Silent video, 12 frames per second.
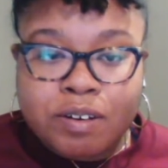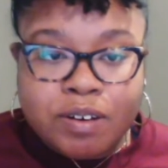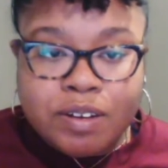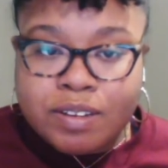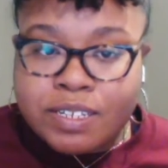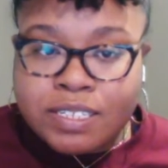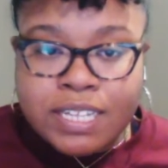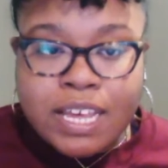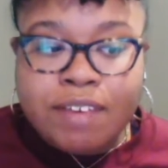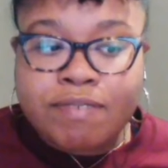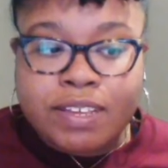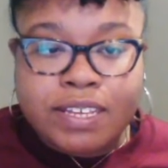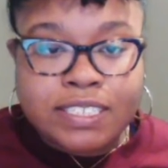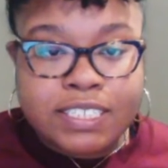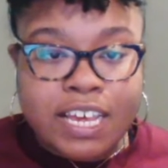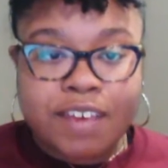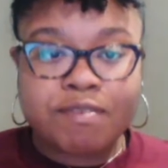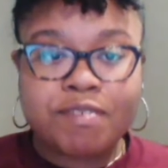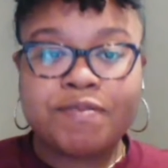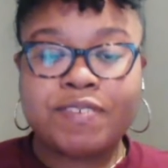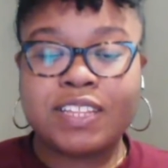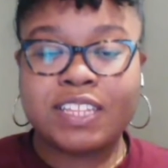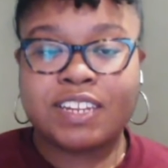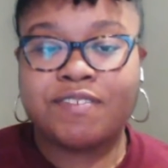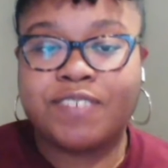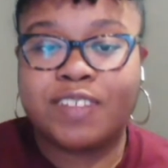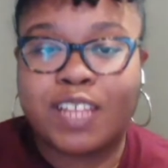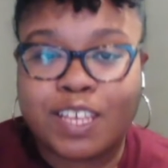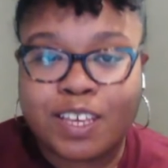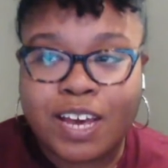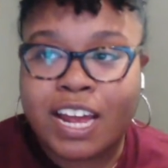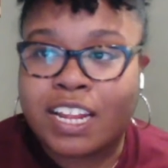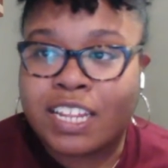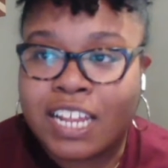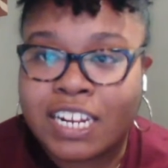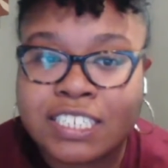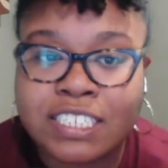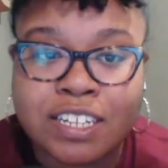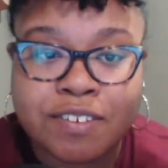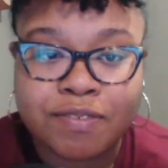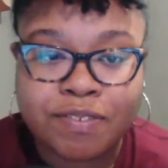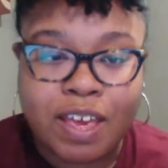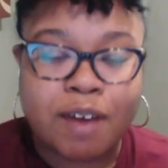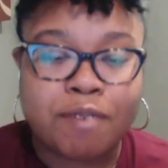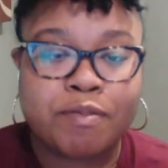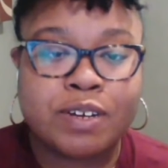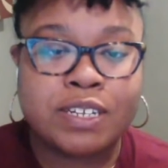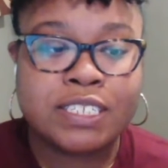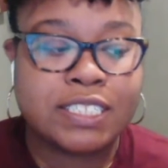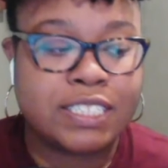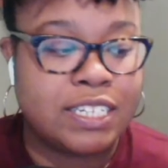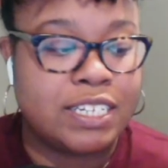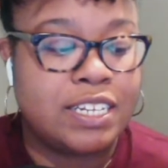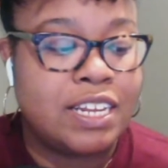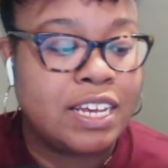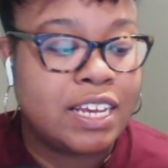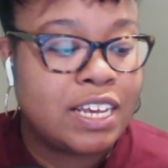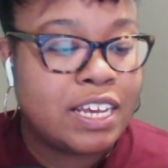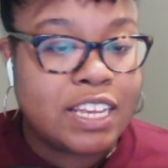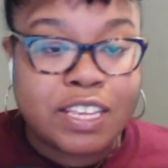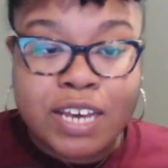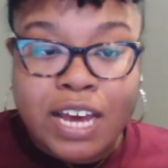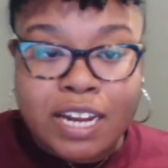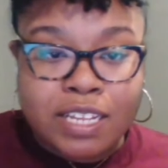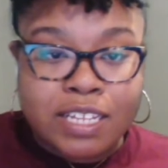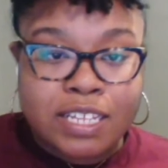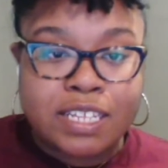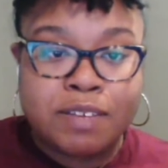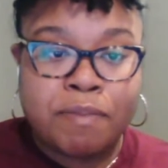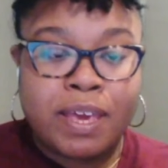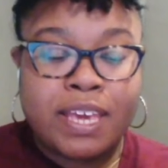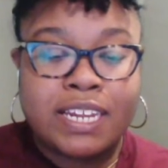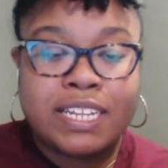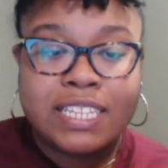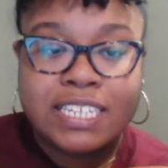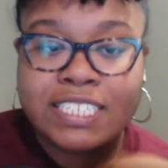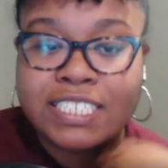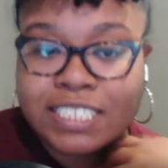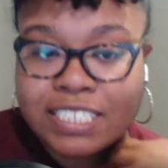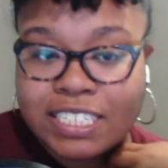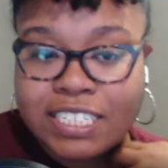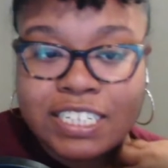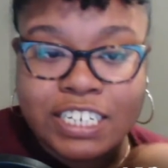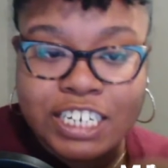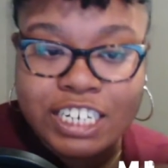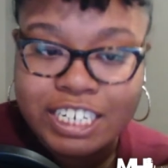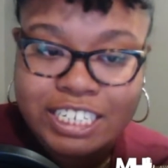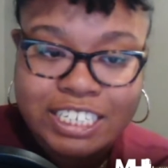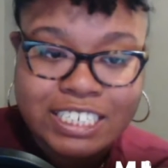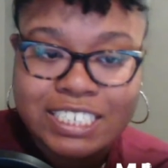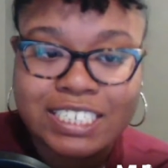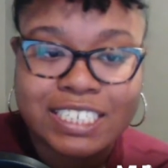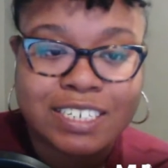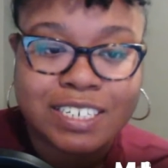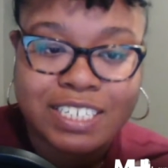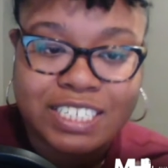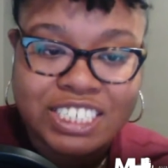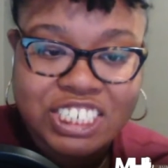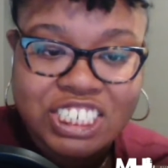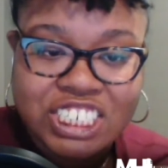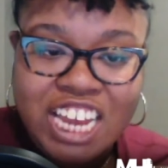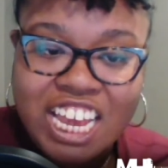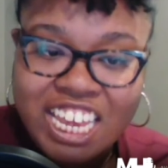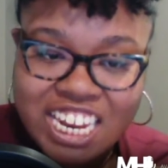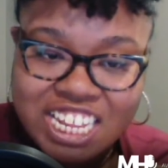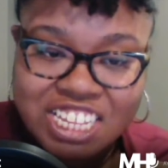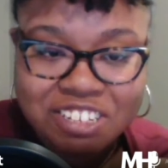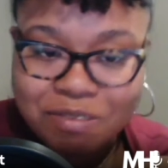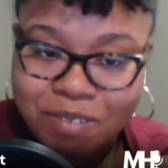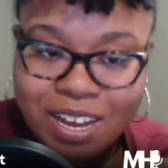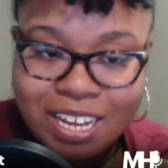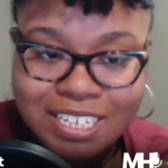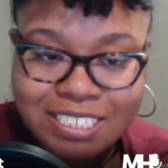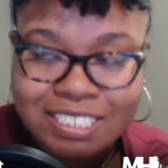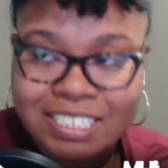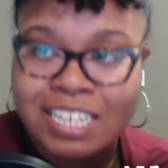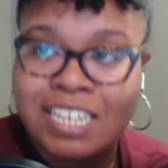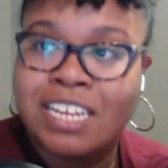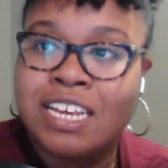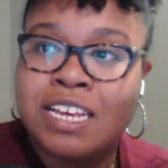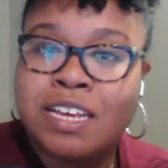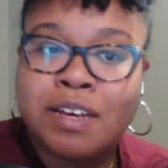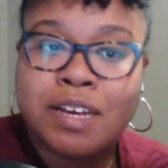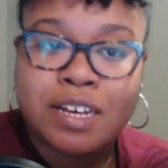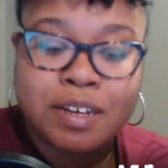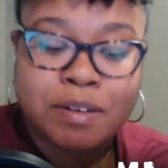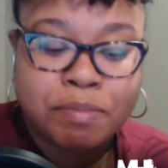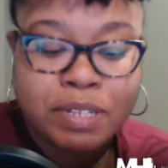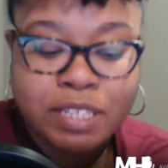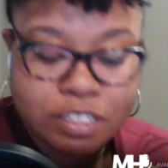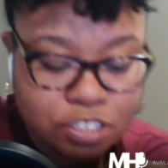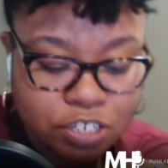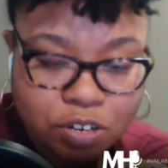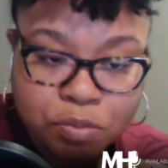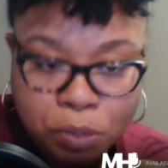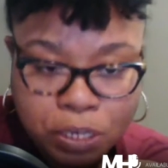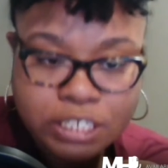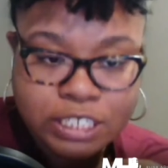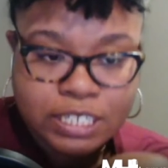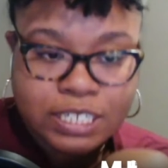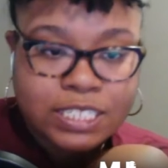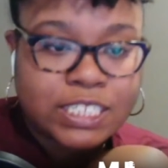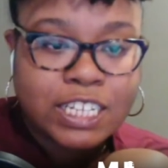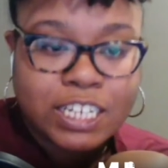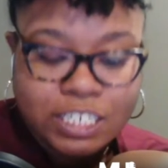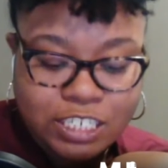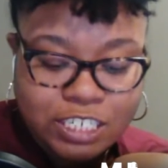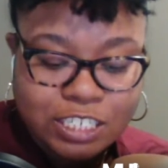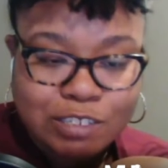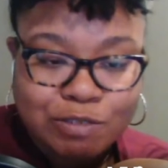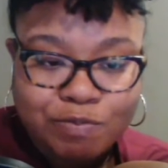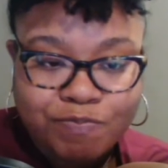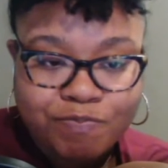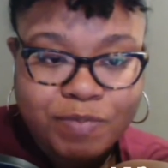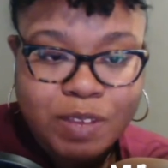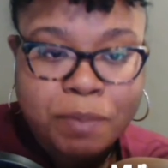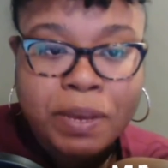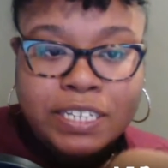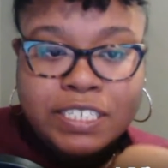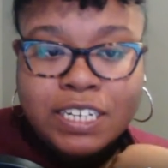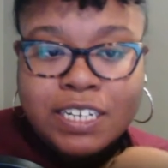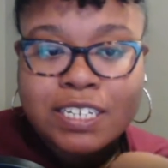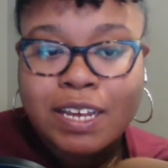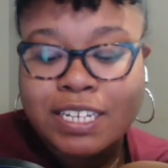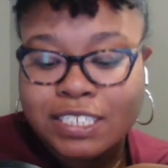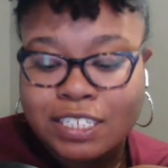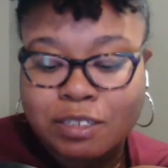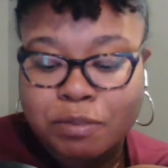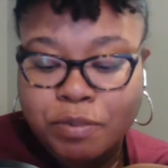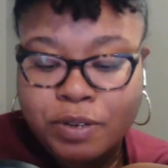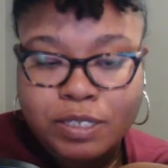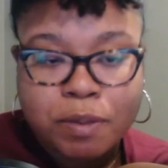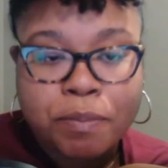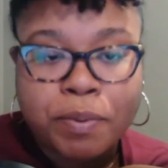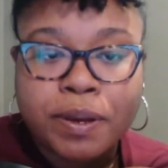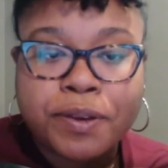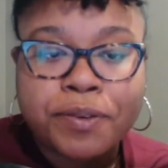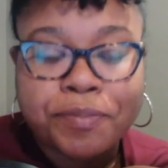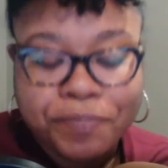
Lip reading: it's heavy. It's a heavy feeling to feel like you got a lot of stuff at once and you're making a list, you're checking it twice. But there's no presents. There's just a paycheck. I guess that's a present. But